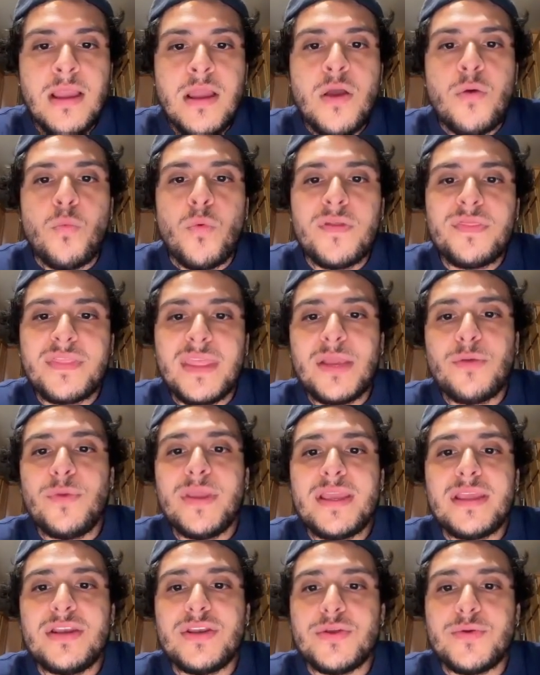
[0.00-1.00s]
One thing we
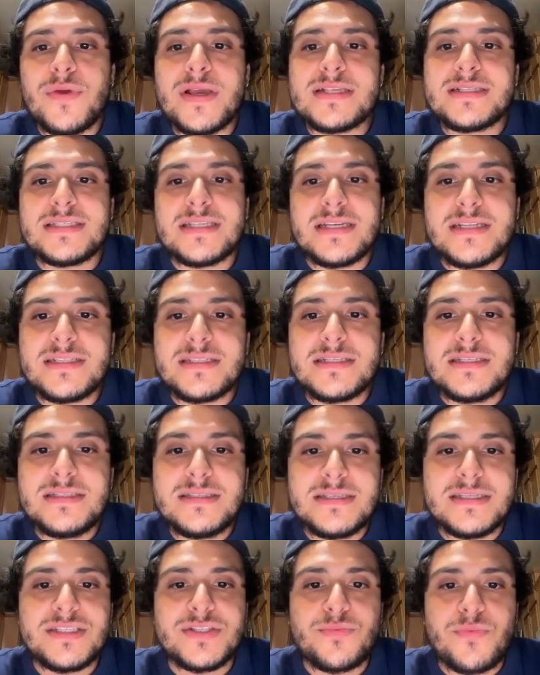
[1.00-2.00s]
can do as citizens
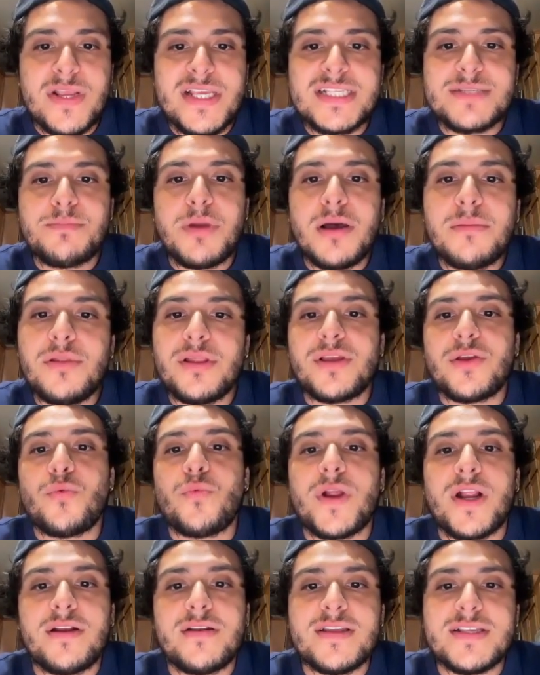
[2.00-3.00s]
is raise public
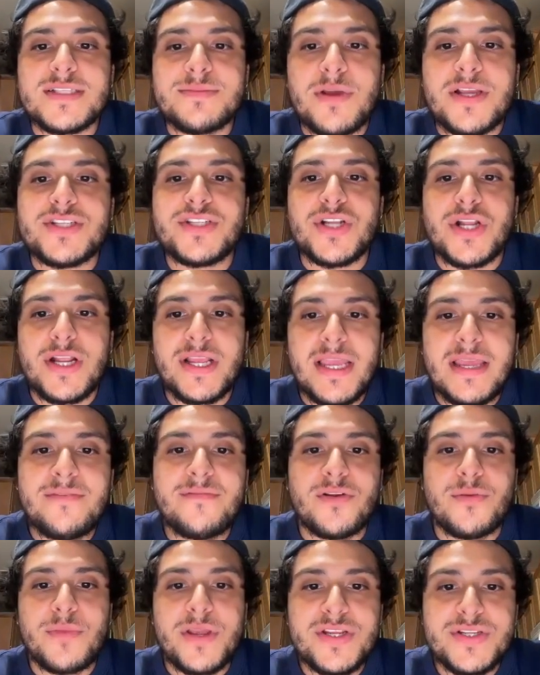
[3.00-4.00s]
awareness by sharing
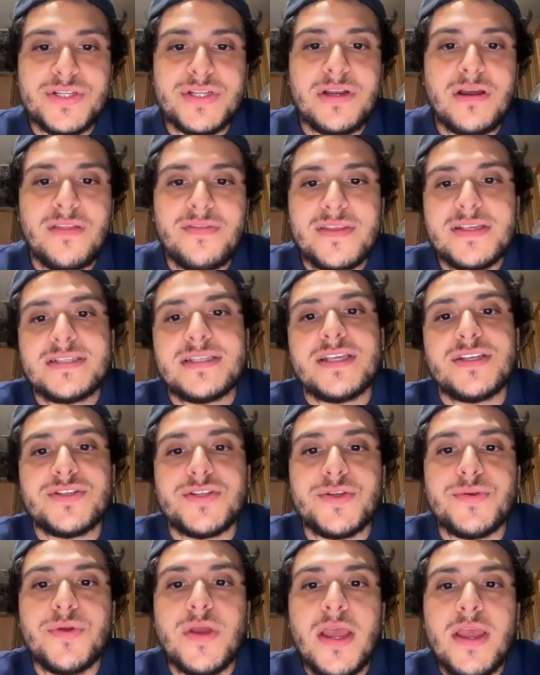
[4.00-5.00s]
information on this
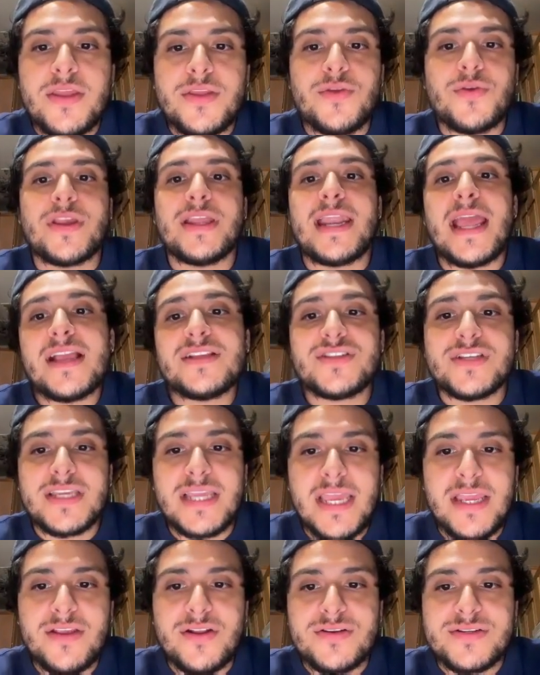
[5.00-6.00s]
issue. You can
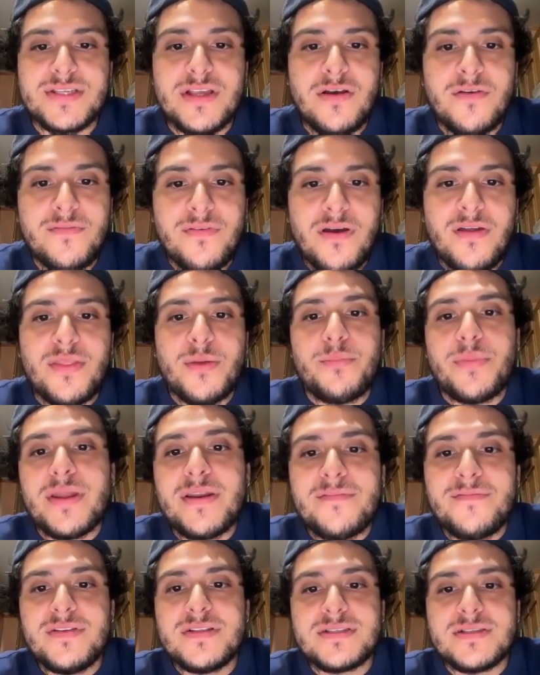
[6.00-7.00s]
educate yourself on the
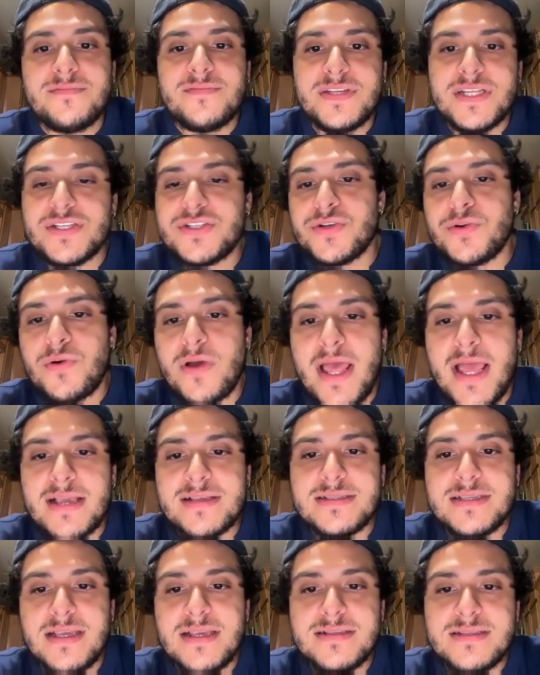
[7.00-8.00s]
benefits of digital
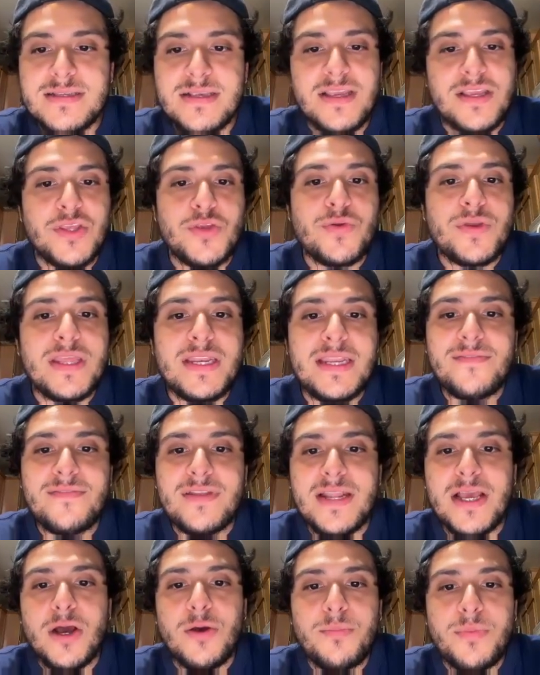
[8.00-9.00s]
access. You can
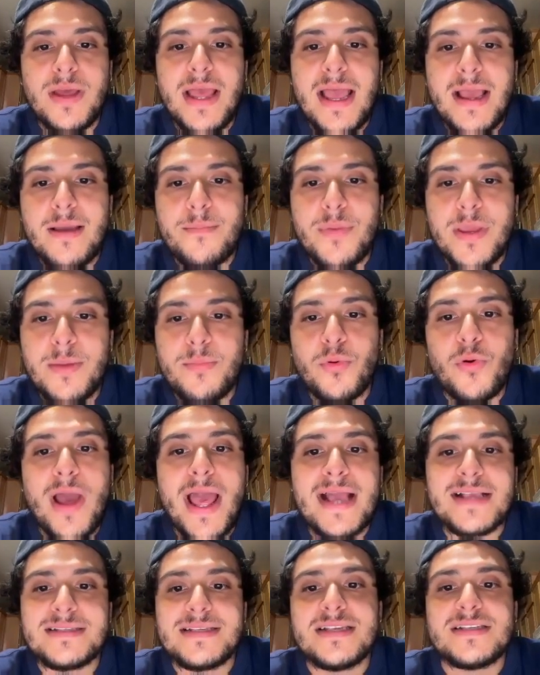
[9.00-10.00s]
help people
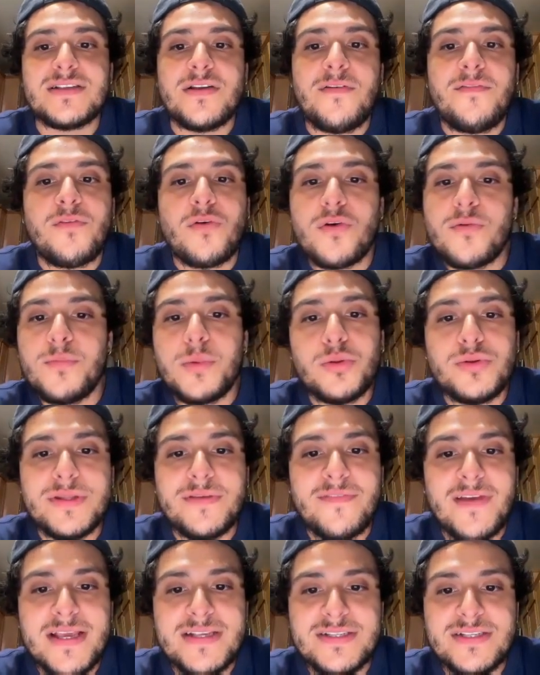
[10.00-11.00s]
access affordable
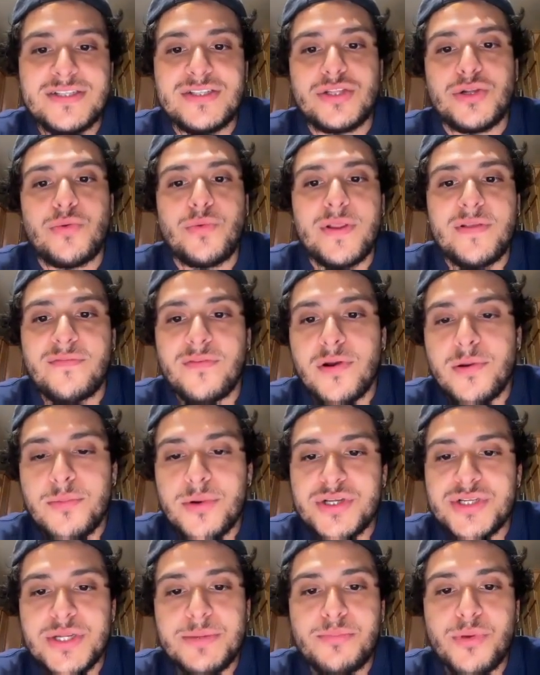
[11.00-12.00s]
devices through
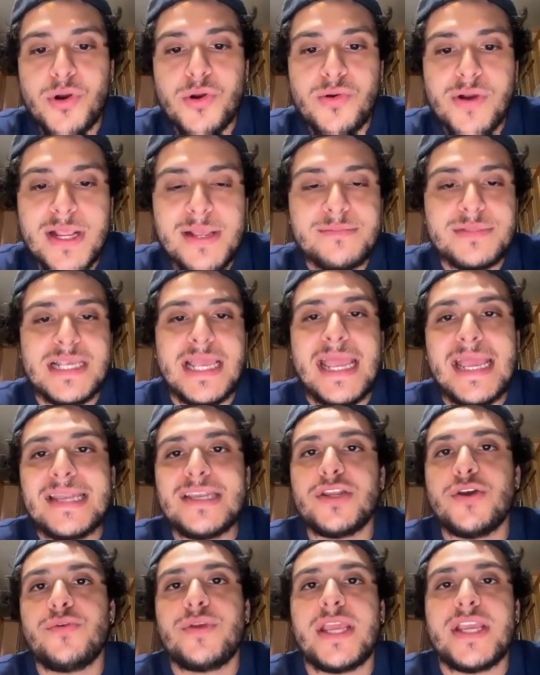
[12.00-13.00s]
refurbishing programs and
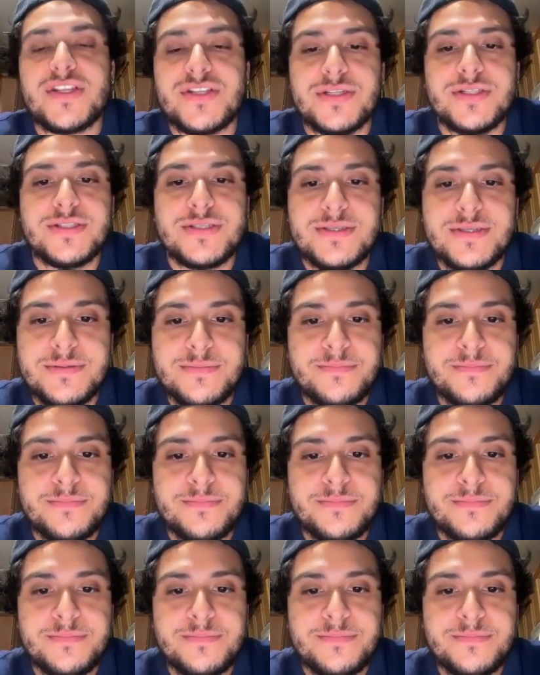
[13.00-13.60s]
donations.